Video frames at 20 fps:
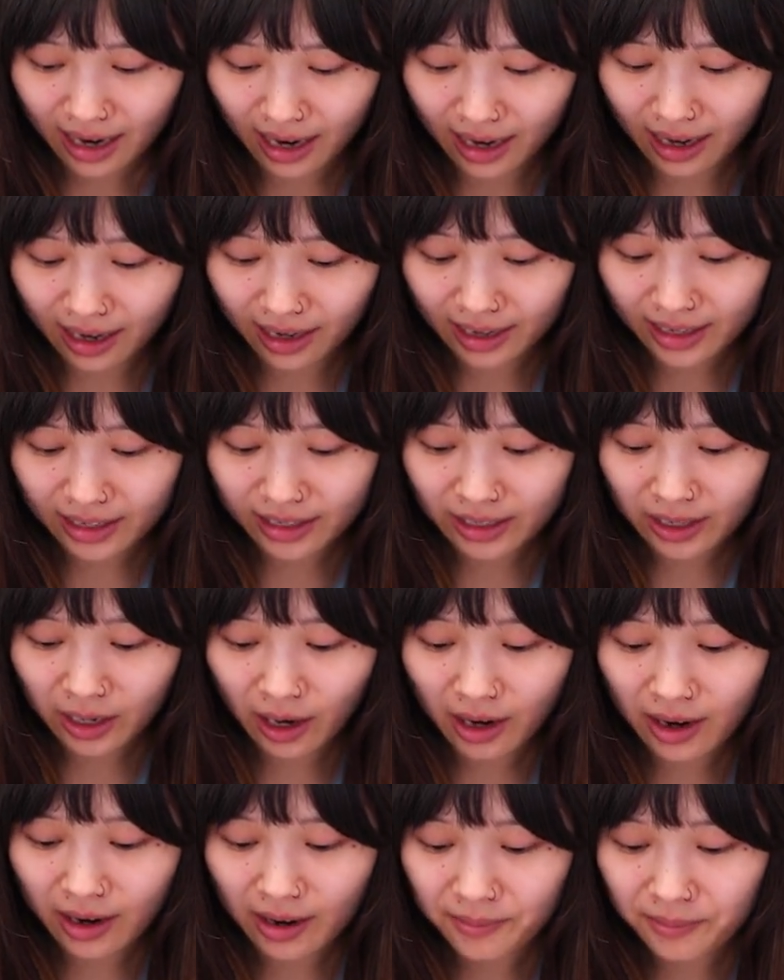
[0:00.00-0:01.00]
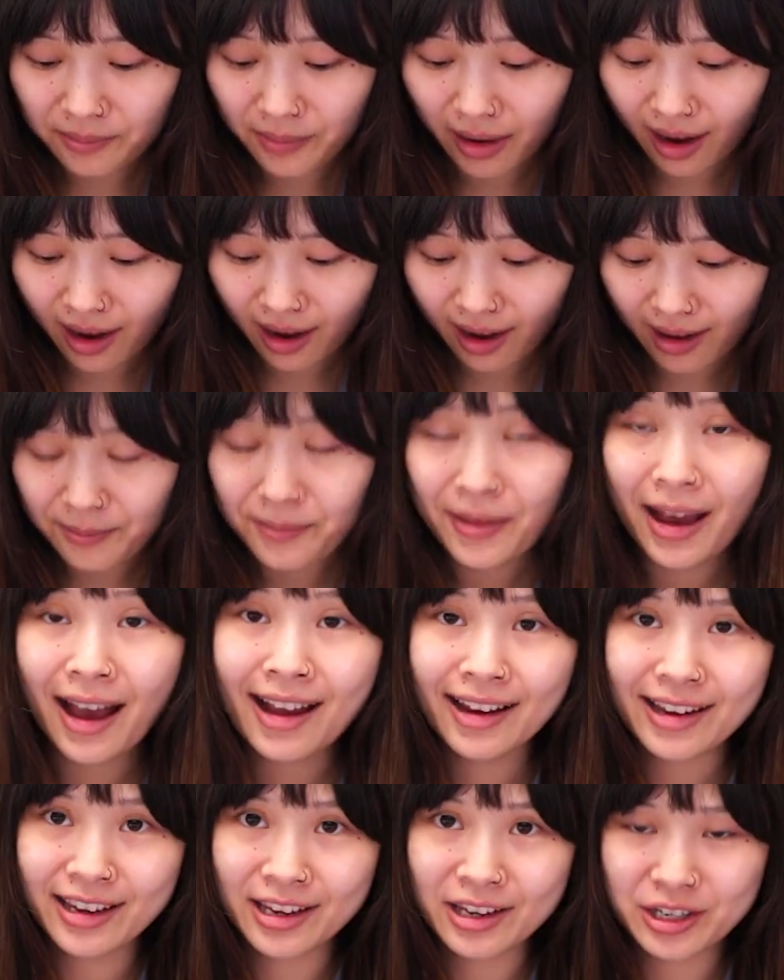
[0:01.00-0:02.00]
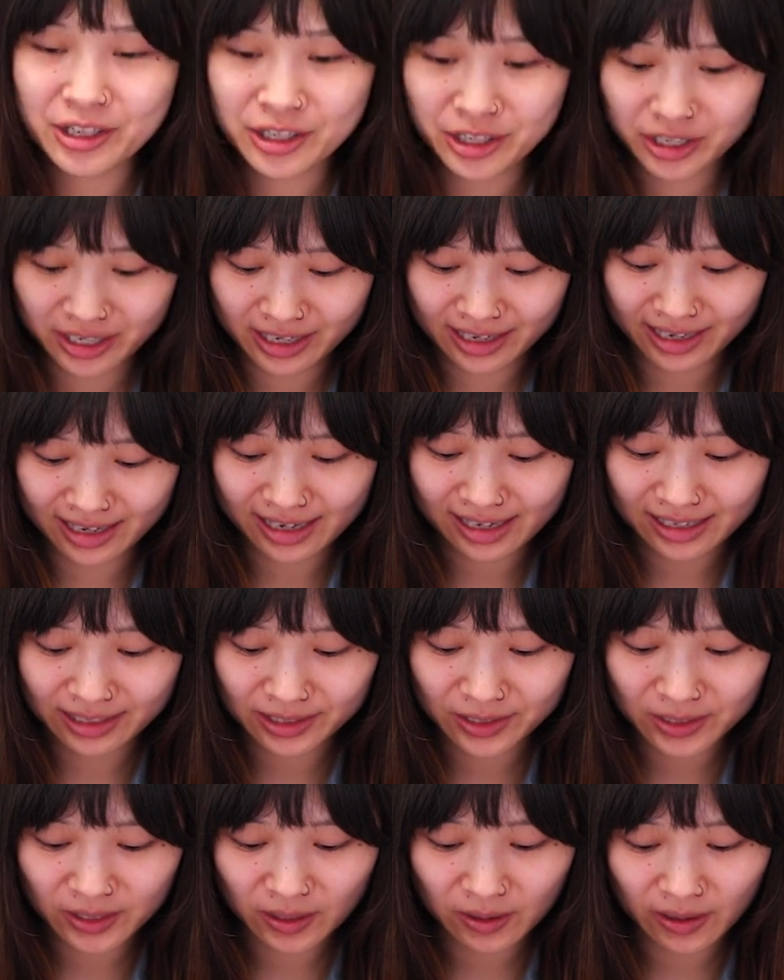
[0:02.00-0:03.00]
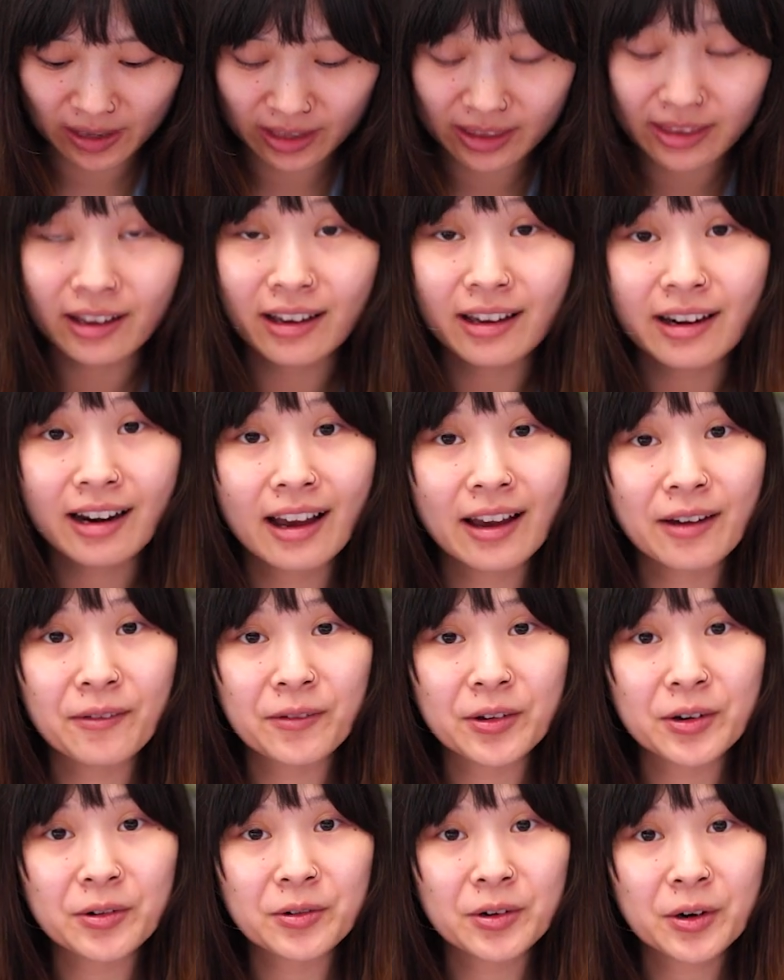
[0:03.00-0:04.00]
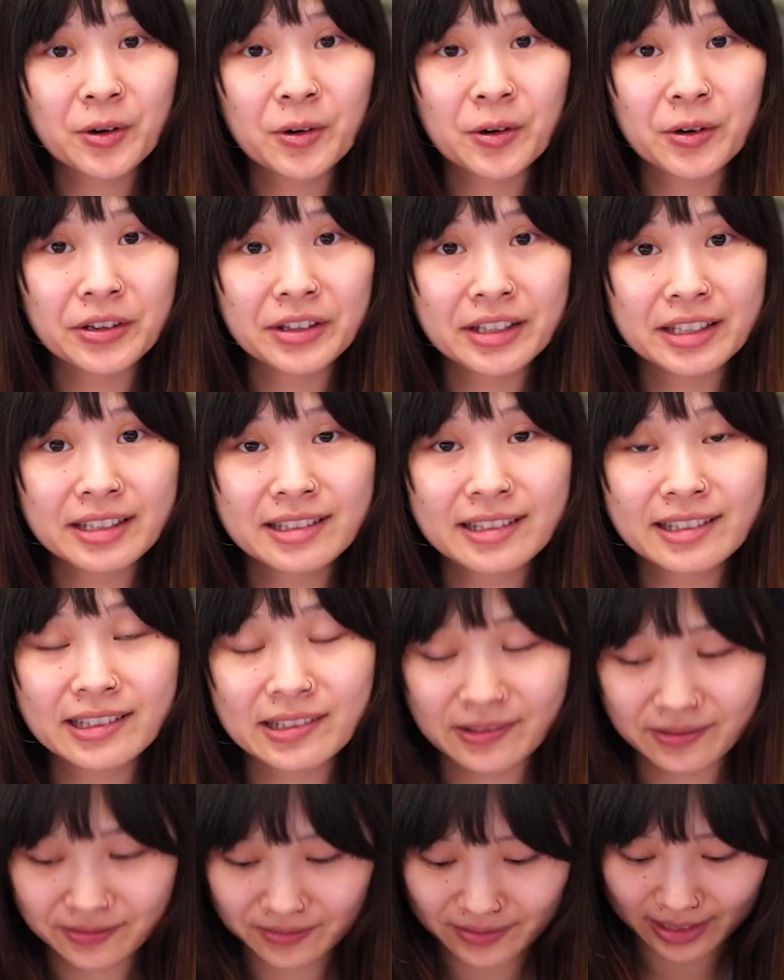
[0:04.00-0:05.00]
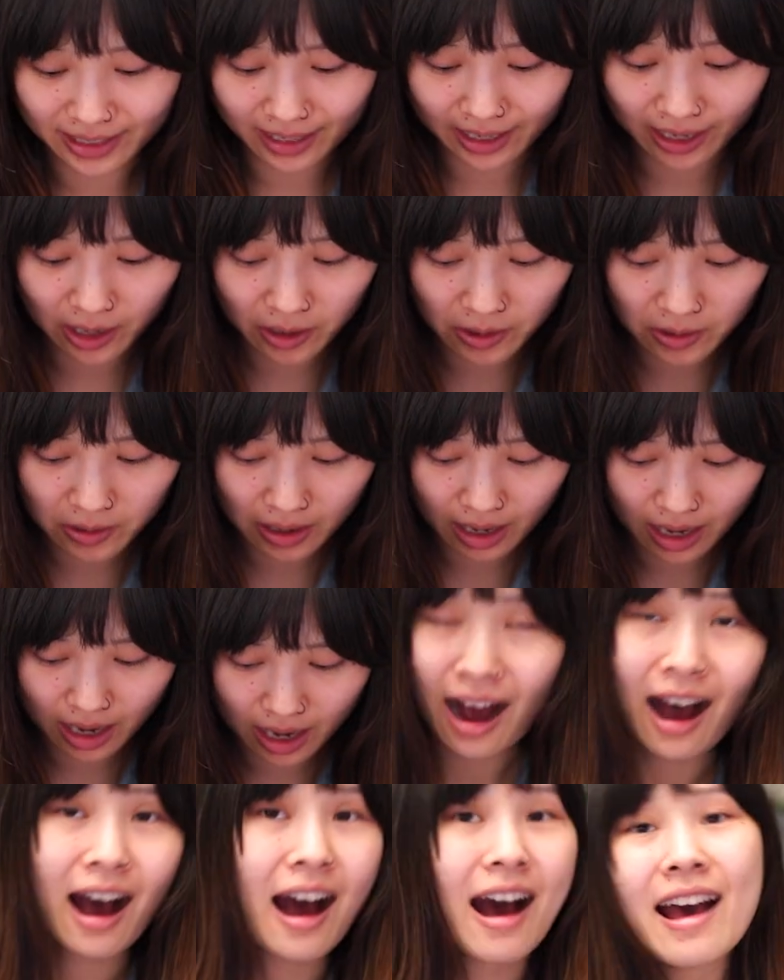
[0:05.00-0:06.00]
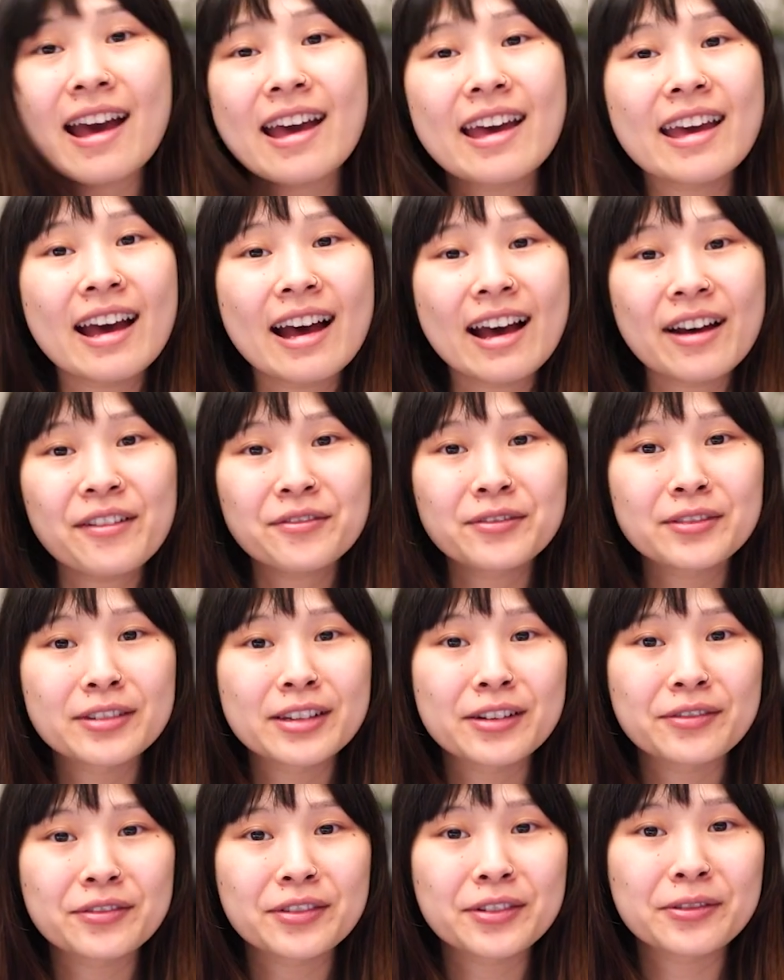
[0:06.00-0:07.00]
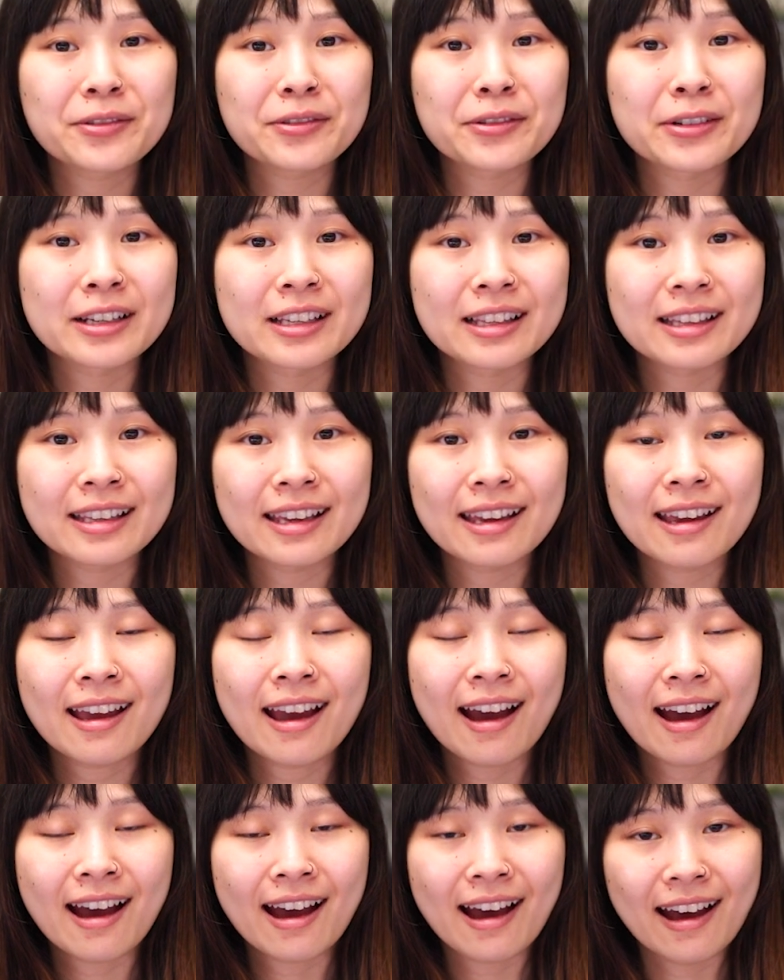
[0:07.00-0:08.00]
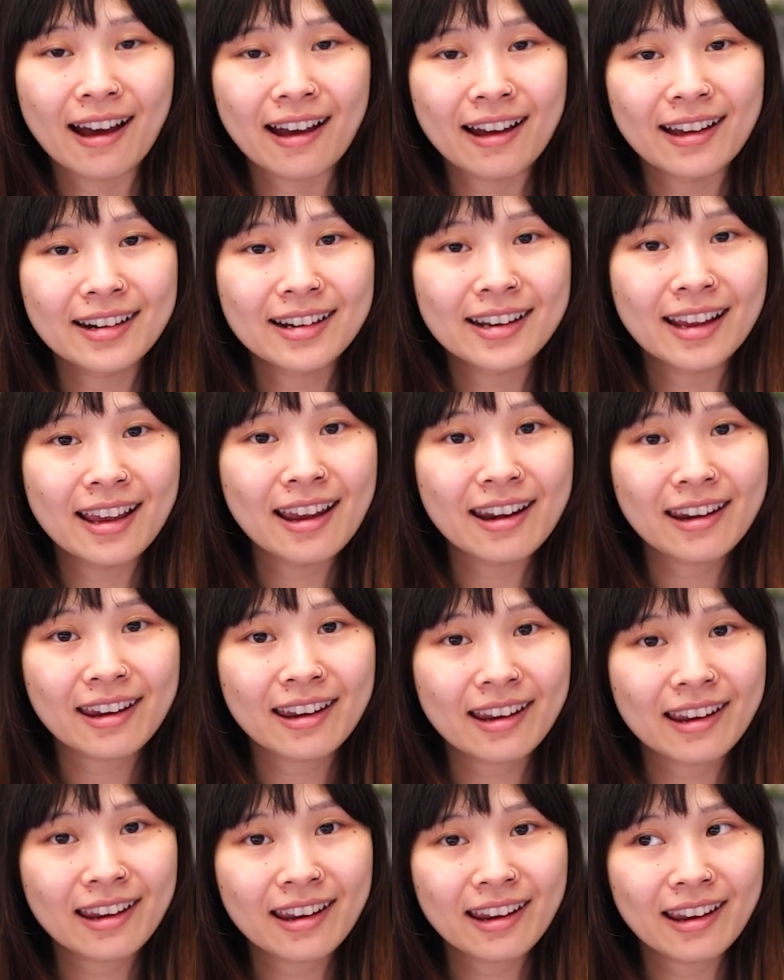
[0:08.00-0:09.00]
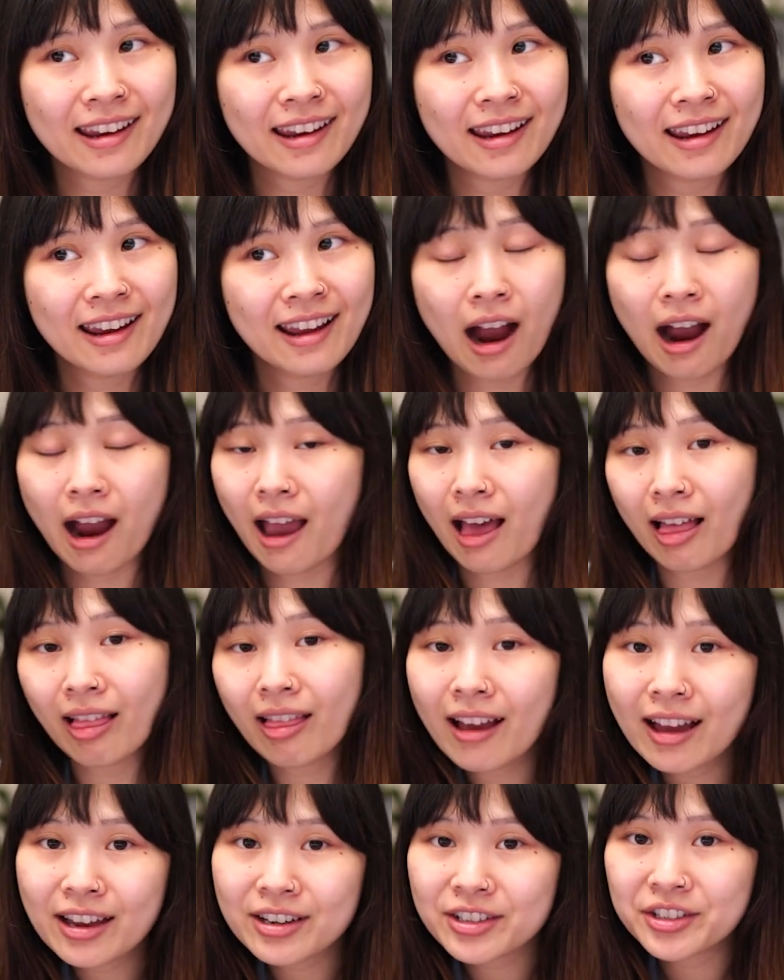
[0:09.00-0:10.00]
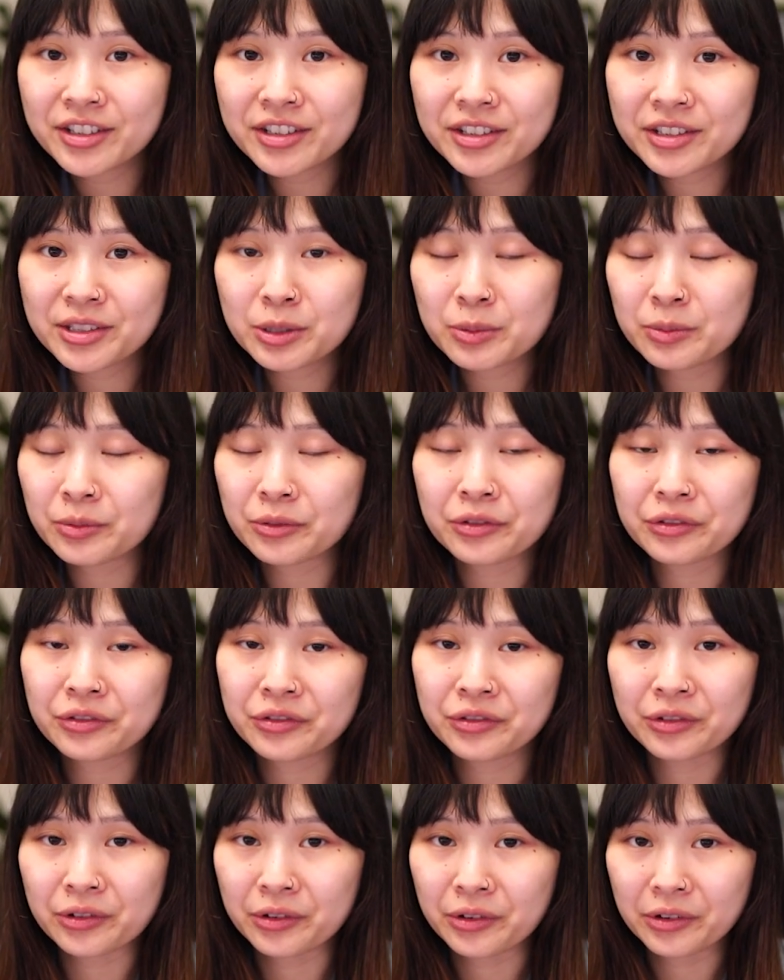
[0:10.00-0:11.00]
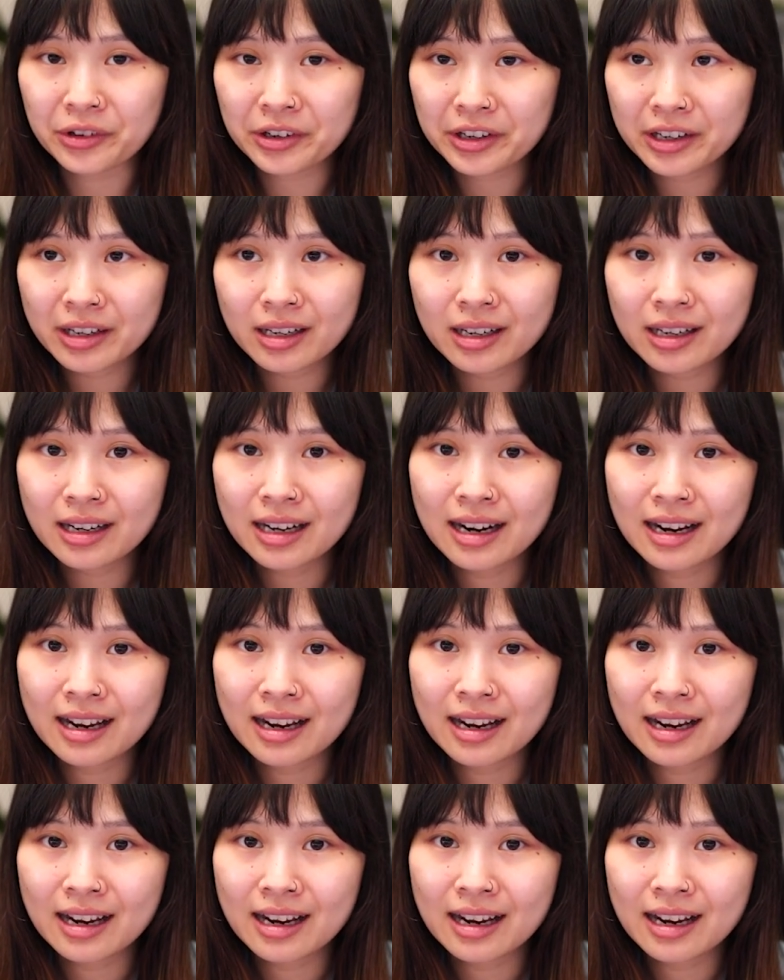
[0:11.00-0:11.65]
I got my package in and so I thought I would record this little video. I have never really had any eyelashes before.